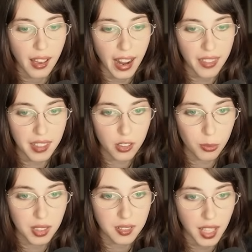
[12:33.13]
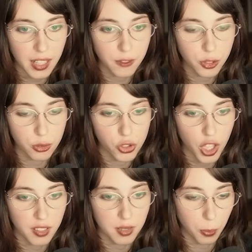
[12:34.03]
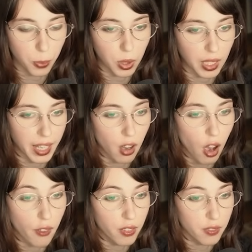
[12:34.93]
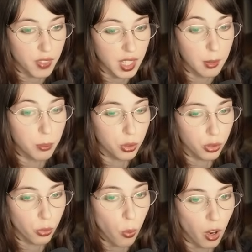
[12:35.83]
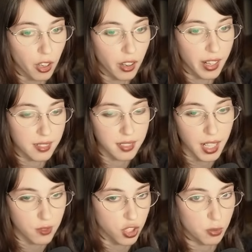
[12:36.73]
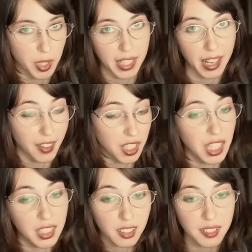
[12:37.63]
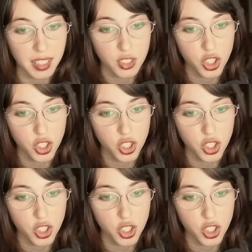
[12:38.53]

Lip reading: I think it would be safe to just play off of the blue water instead of just bringing other colors in,